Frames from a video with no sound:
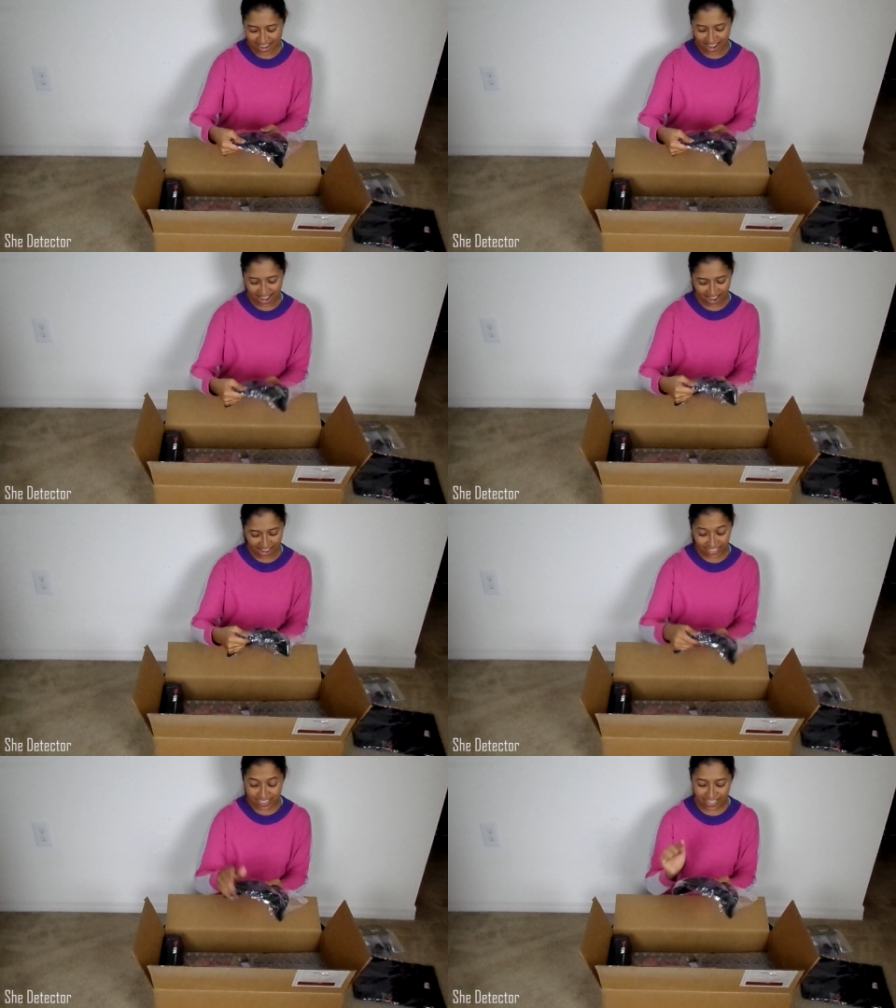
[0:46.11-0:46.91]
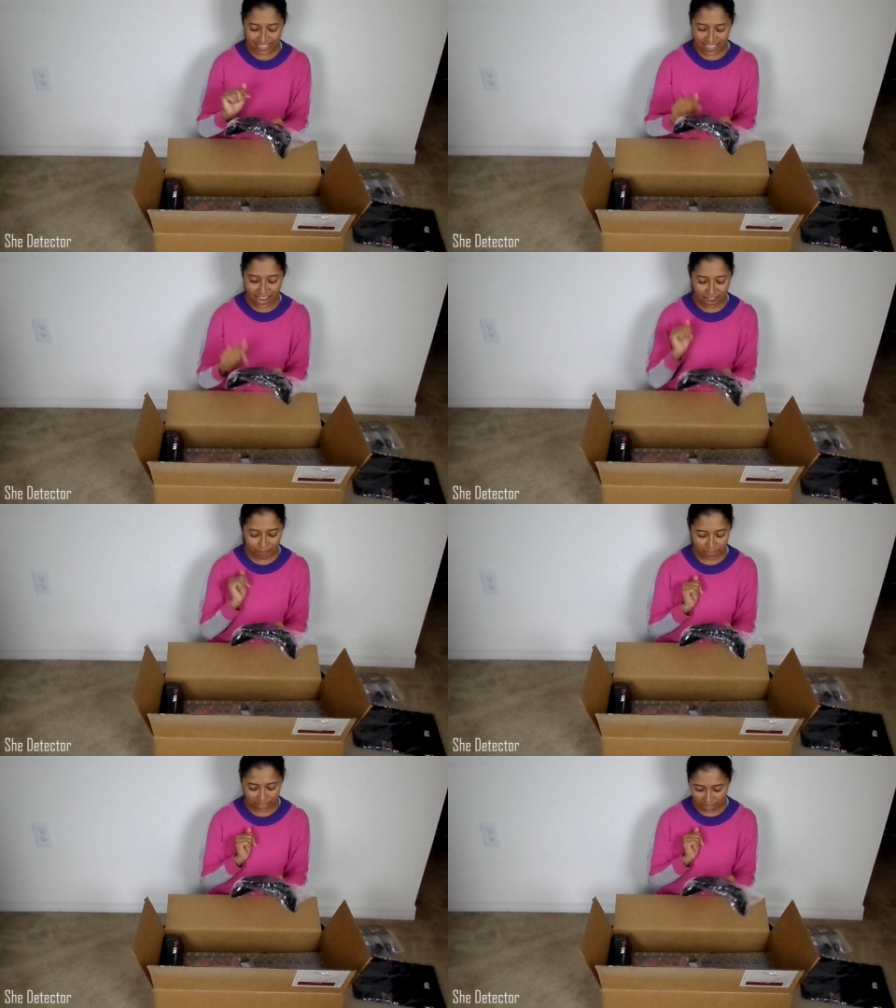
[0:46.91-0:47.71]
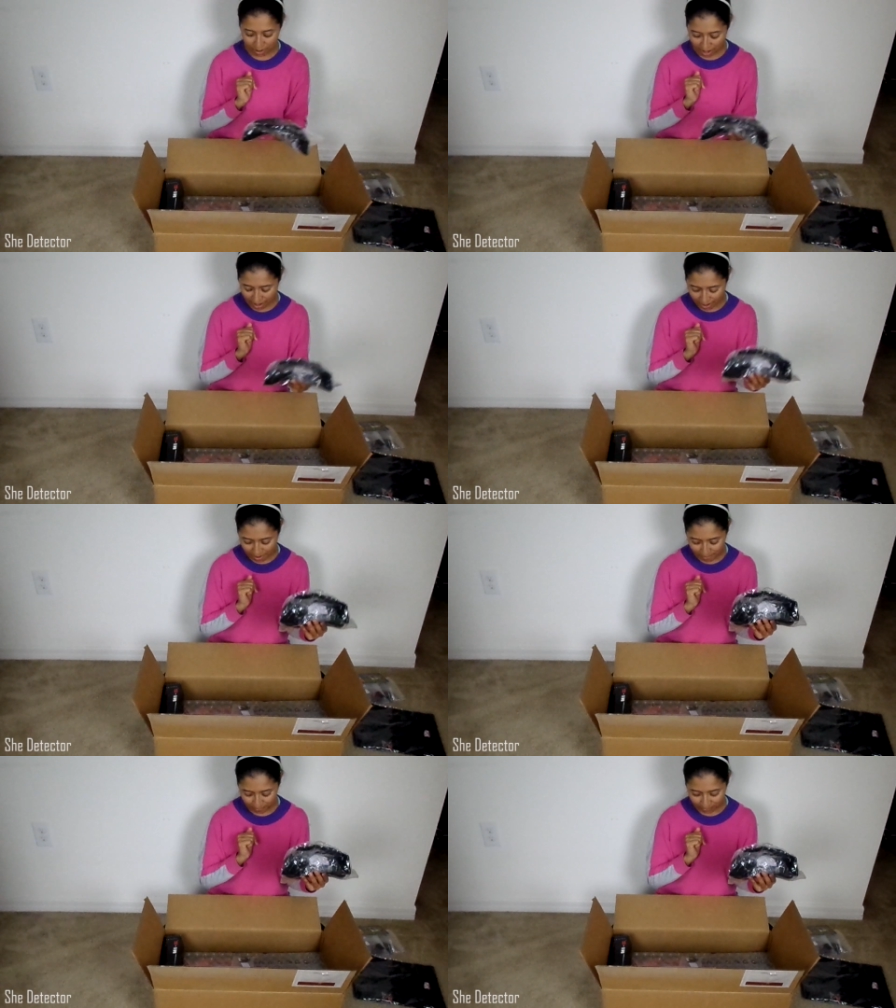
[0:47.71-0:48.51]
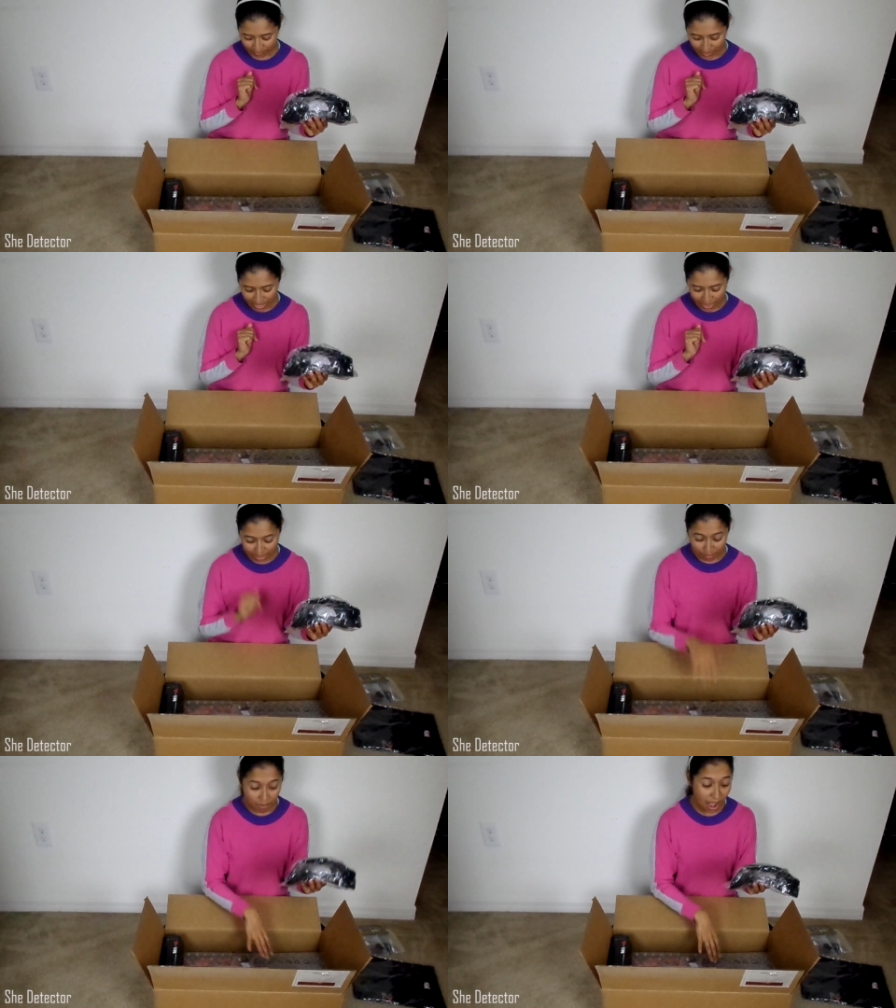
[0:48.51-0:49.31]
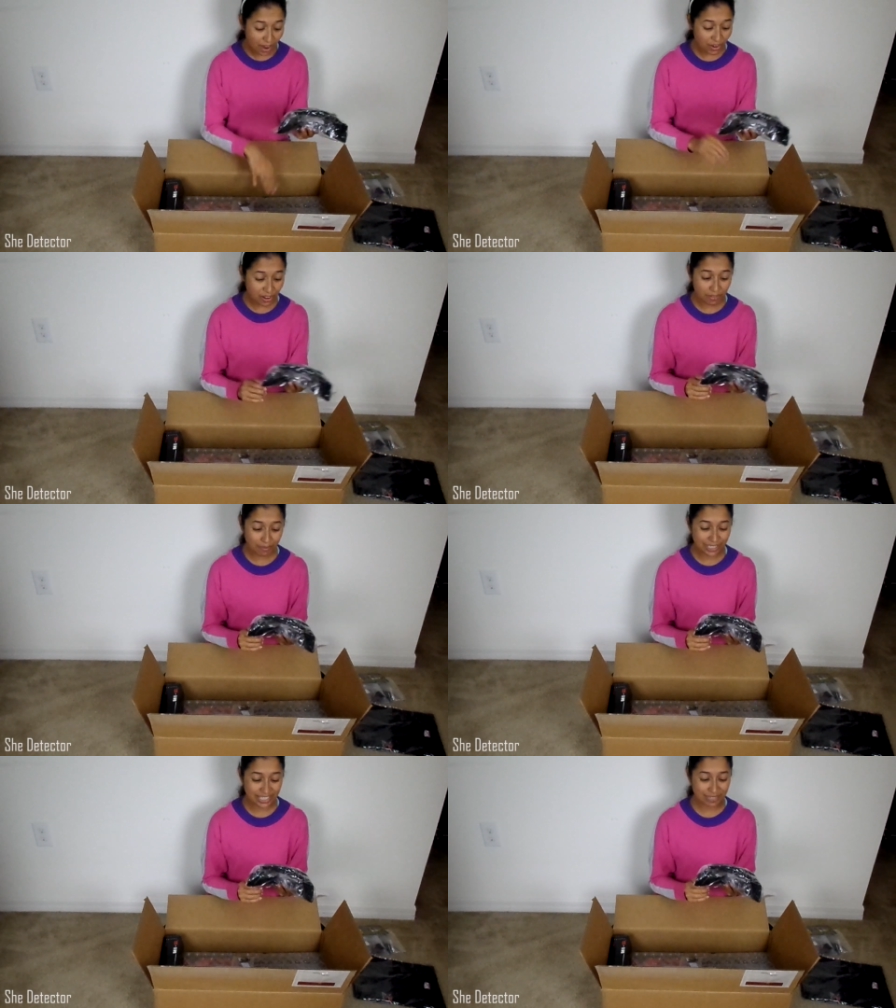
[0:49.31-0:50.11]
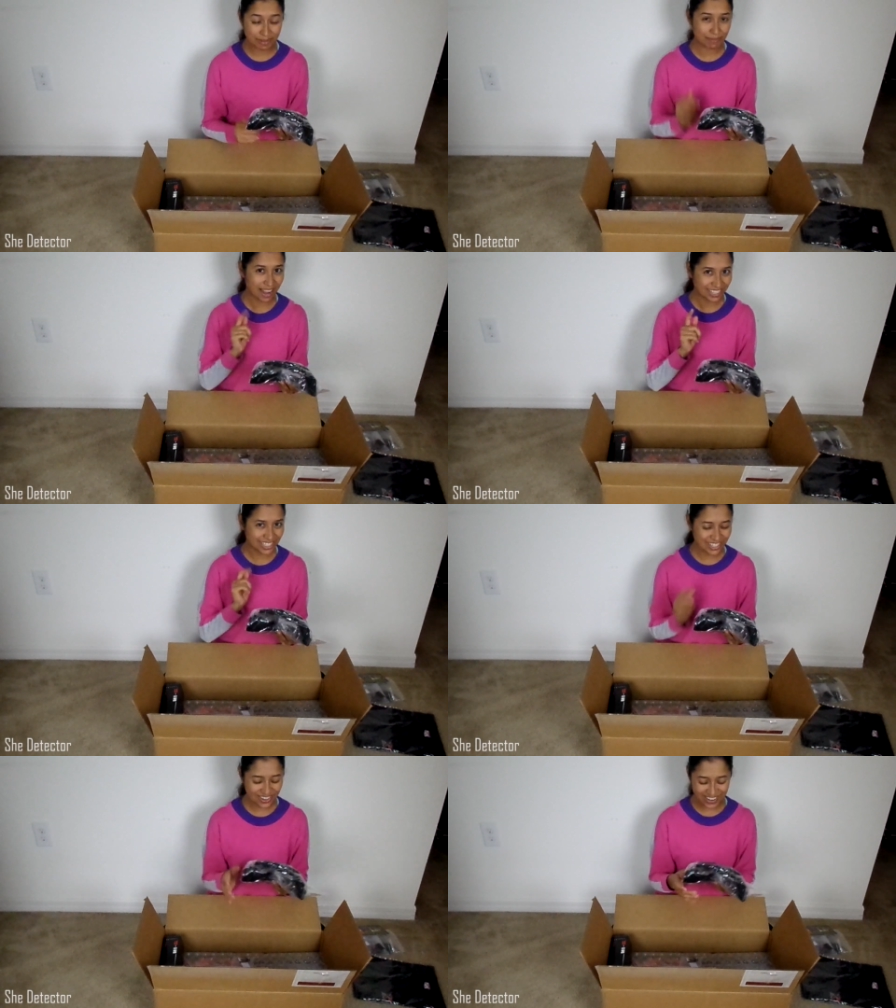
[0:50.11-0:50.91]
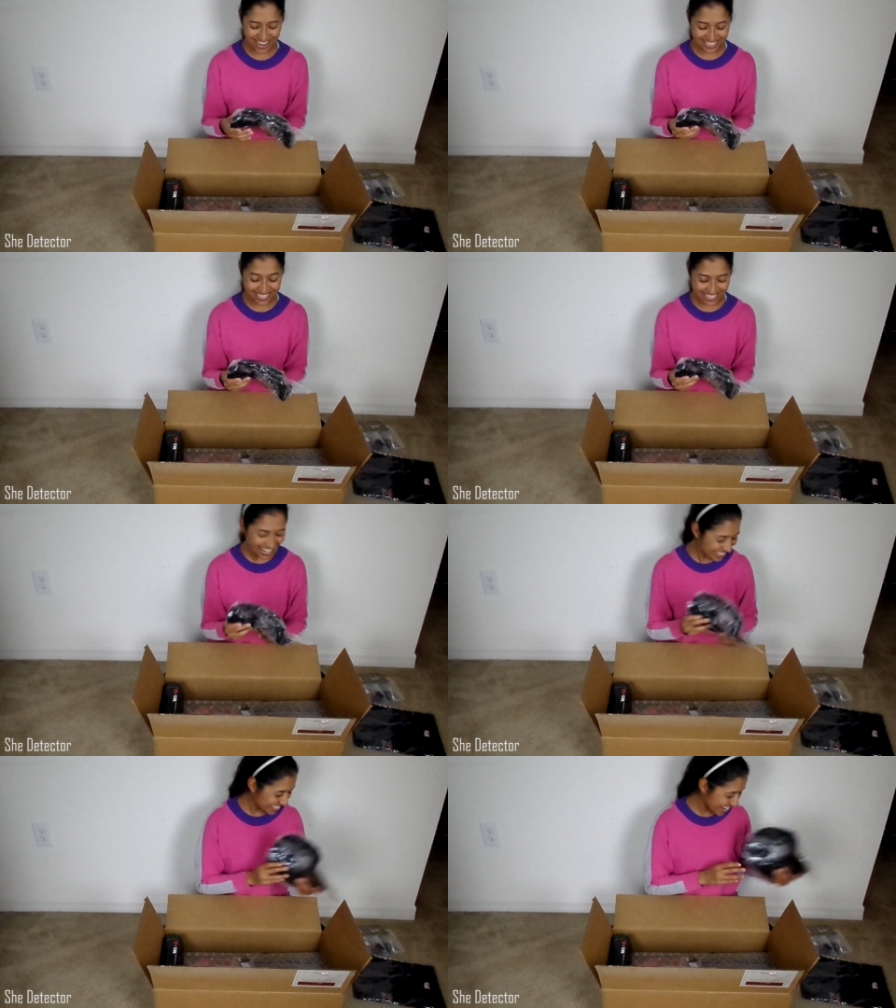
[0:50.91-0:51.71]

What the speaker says: And it does have the model of the machine, but I'm not going to show you guys just